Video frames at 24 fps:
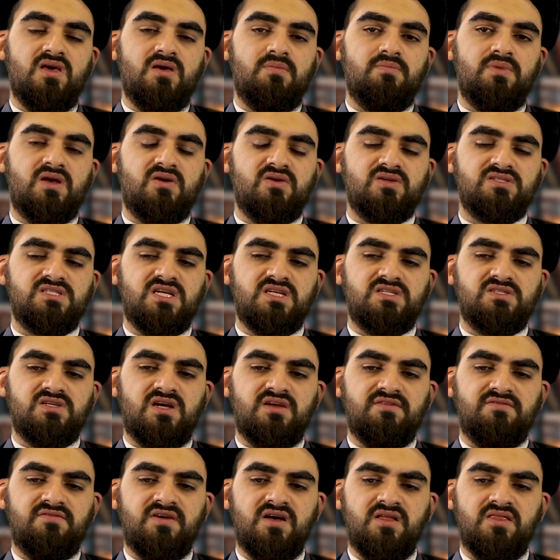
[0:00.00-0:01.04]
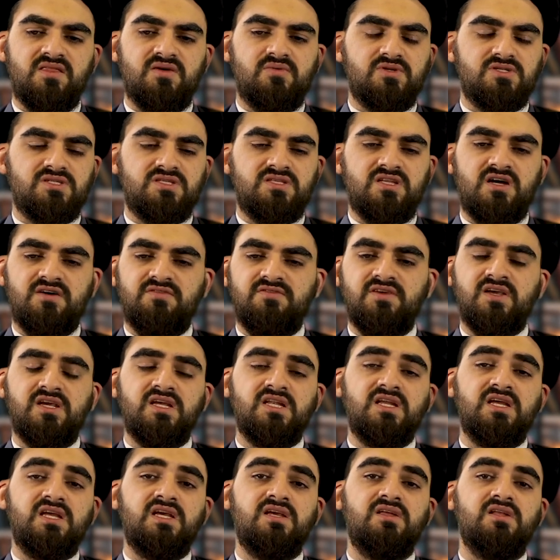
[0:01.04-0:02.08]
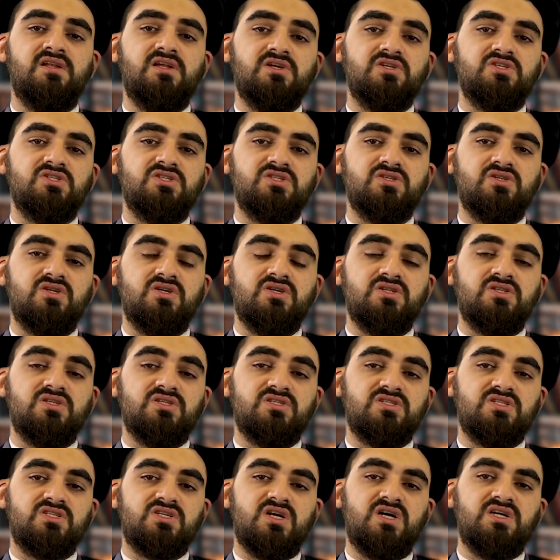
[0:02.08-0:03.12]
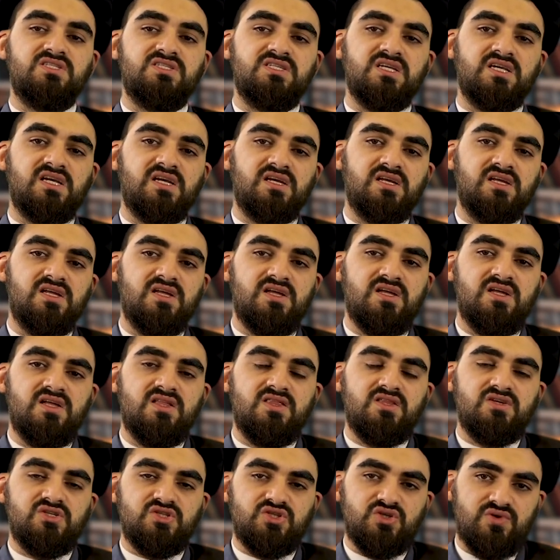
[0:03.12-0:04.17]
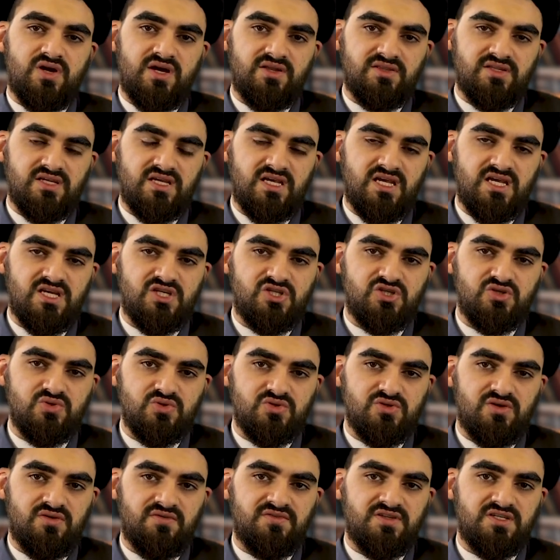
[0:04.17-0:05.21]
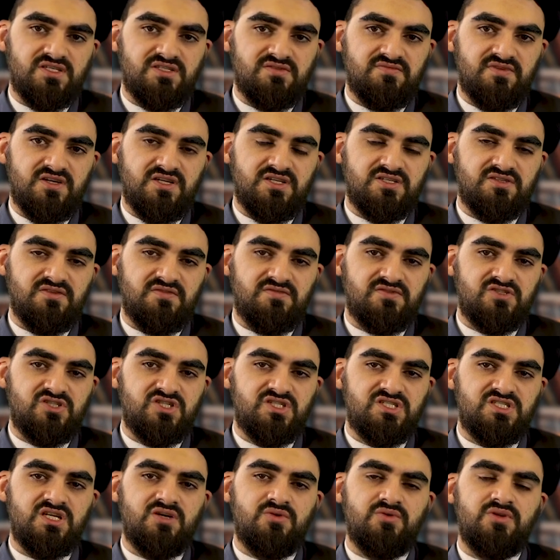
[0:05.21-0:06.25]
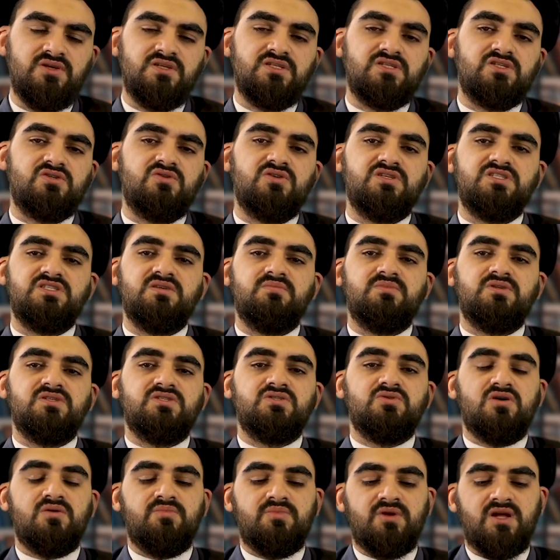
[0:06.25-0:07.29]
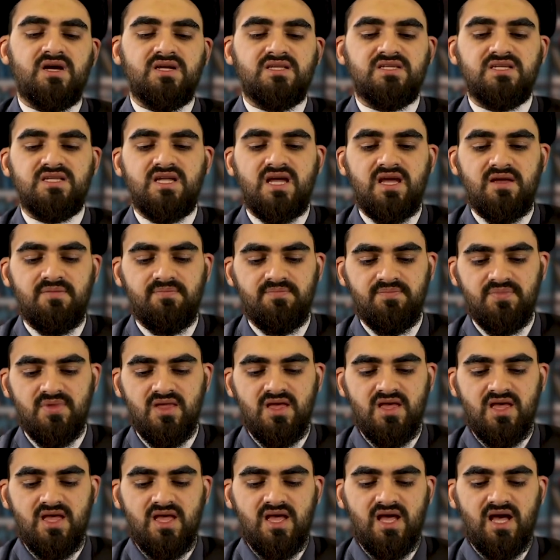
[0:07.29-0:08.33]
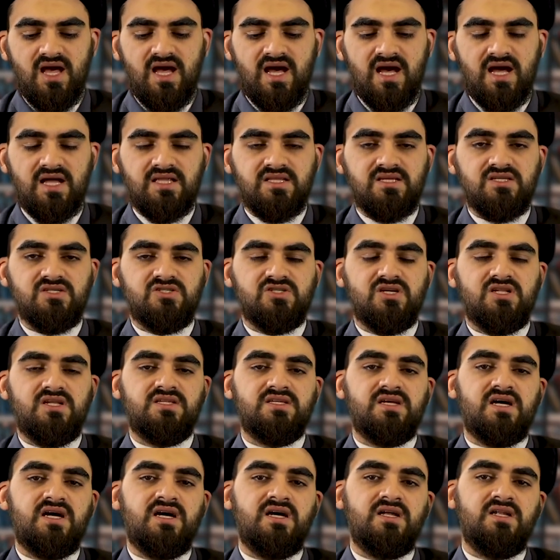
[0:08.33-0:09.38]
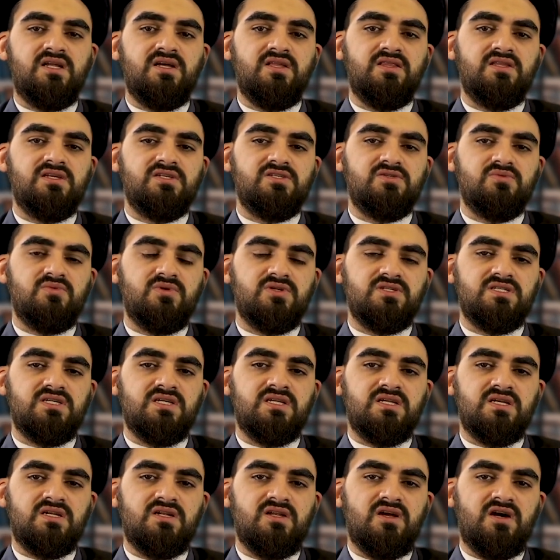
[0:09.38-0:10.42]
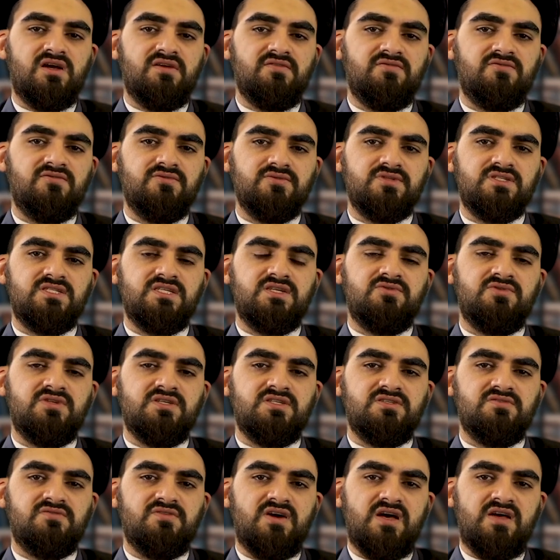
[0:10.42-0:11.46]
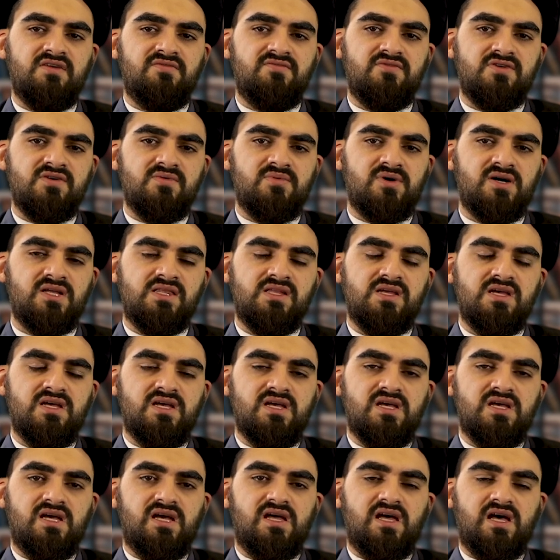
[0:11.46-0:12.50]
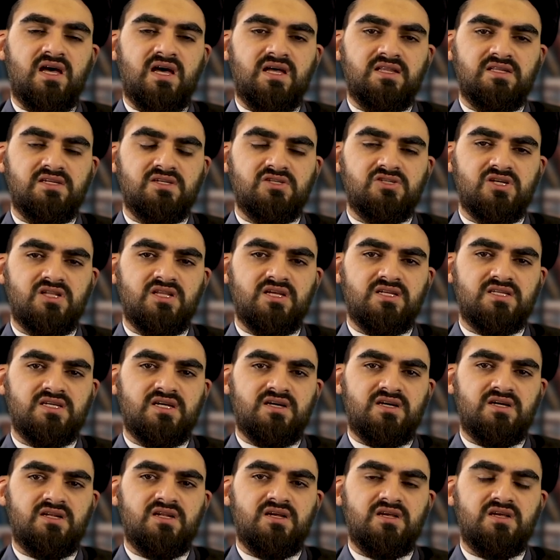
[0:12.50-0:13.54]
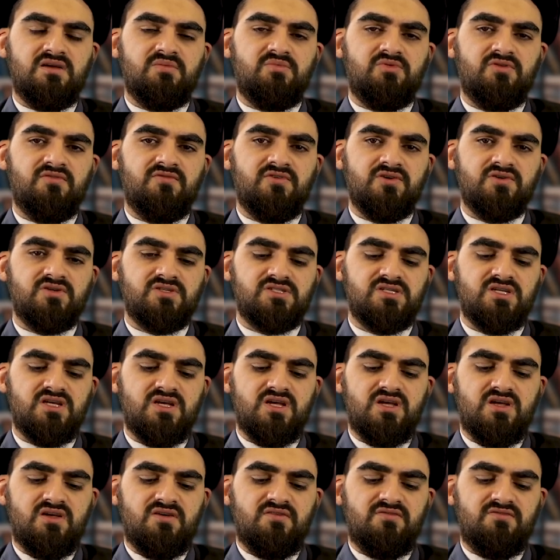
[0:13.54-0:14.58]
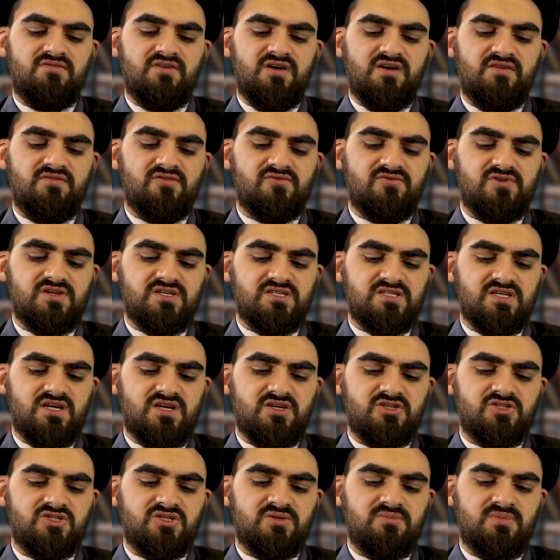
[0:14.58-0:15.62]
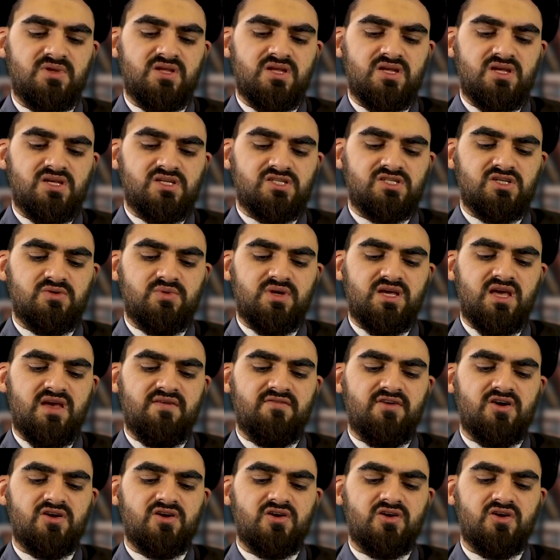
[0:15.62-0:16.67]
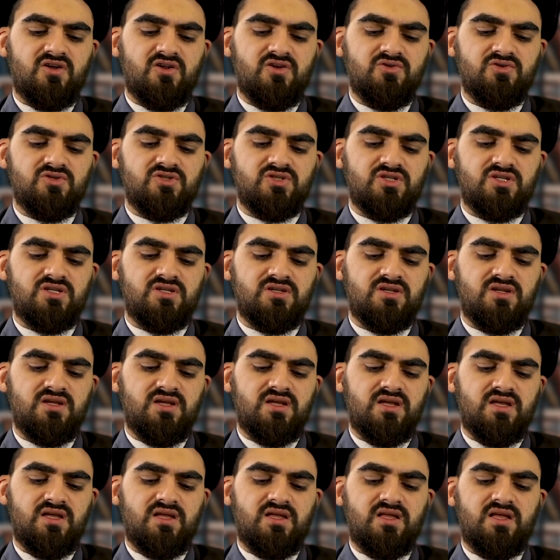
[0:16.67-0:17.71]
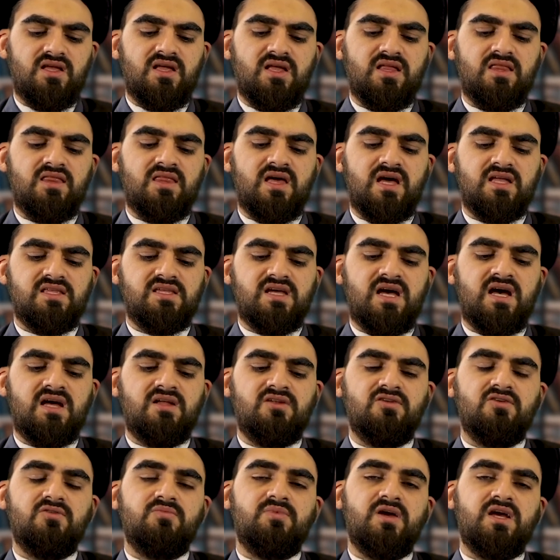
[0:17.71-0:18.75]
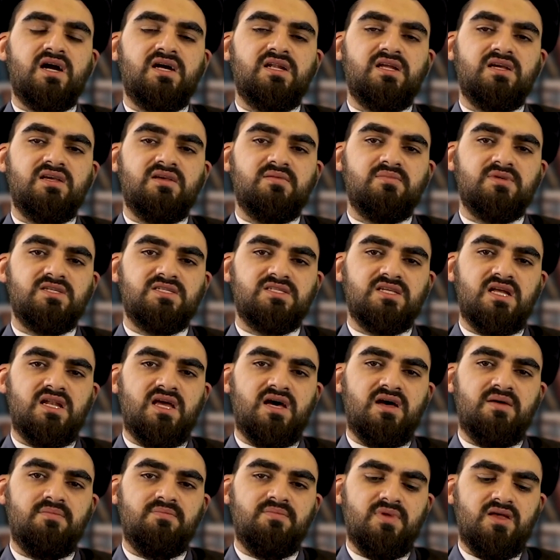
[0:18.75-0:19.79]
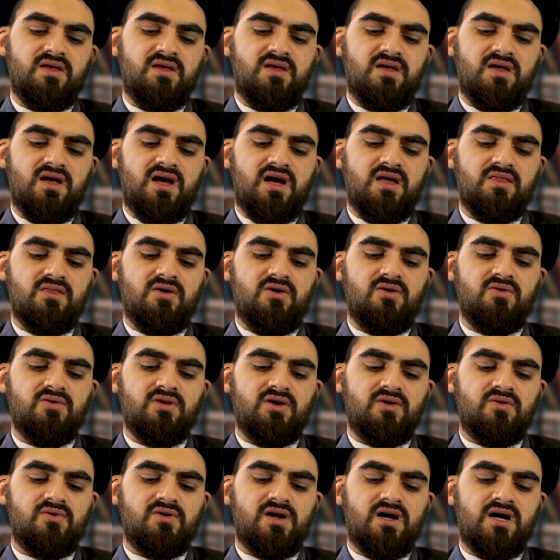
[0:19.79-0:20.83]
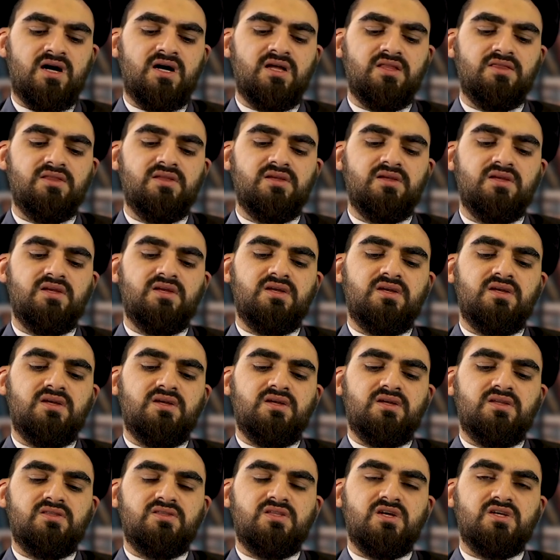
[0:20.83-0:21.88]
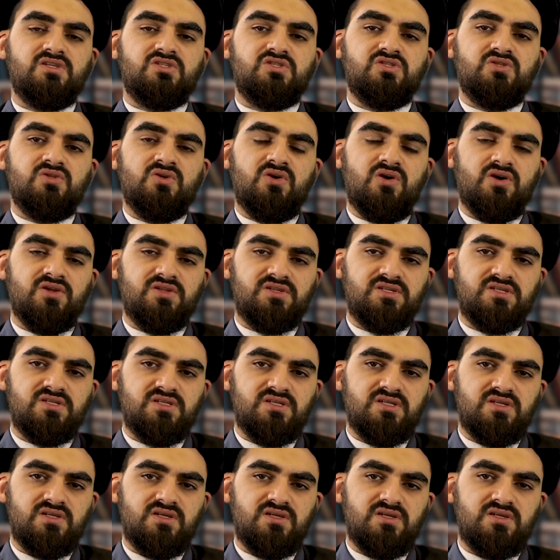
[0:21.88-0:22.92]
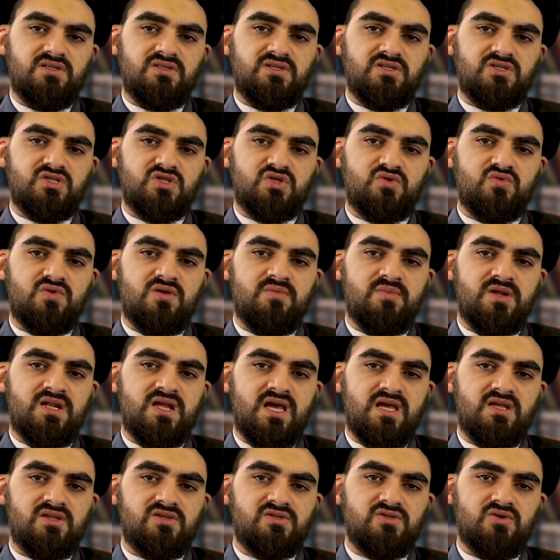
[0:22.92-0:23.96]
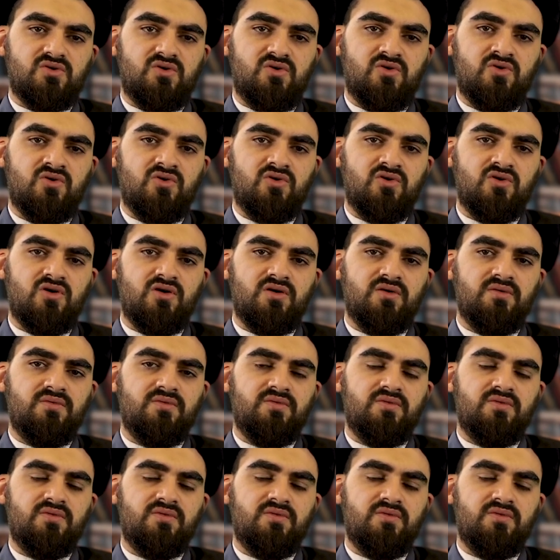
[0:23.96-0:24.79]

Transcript: Because as I found, there was nothing in English discussing the surrounding issues of this verse of jizya, although this concept does not apply today. And inshallah ta'ala, this was an enlightful series for everyone, and inshallah ta'ala, it provokes further research. So we gave our conclusion that Ahlul-Bayt alayhim salam and the Holy Qur'an does not discriminate or